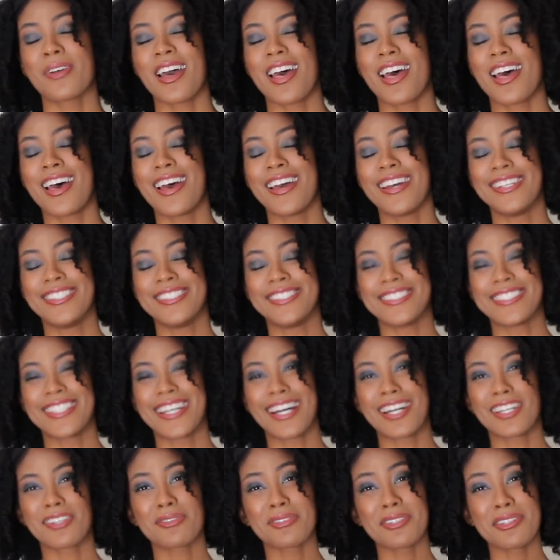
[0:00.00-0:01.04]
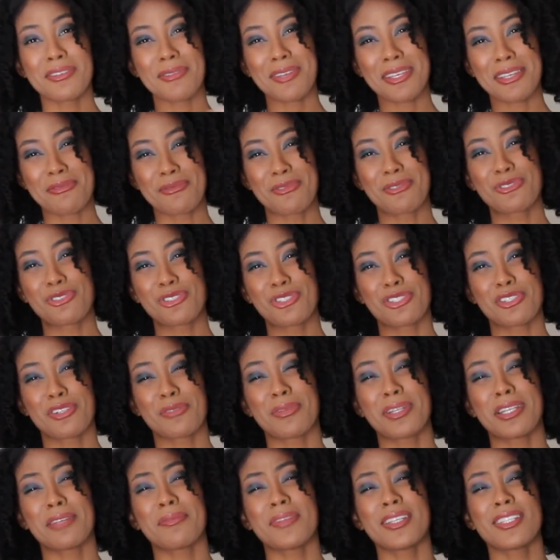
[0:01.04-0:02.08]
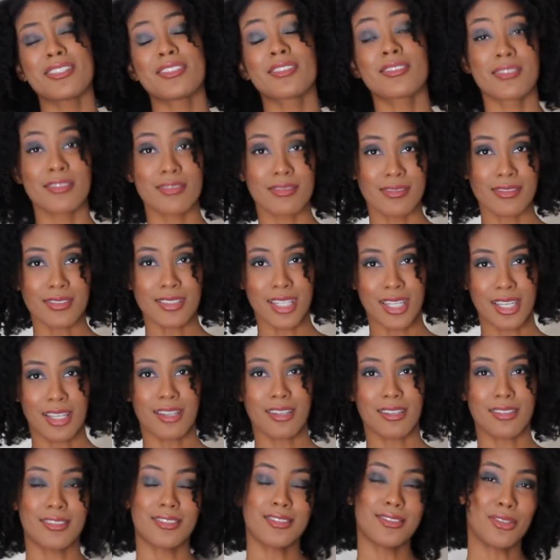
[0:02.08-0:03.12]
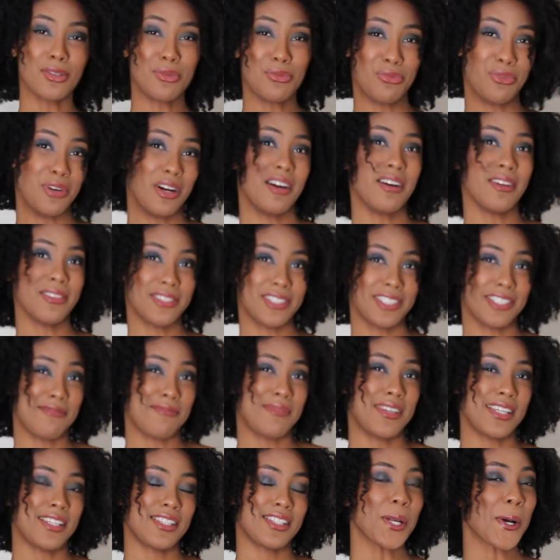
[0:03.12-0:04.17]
and I don't even emotional, but it means like the world to me.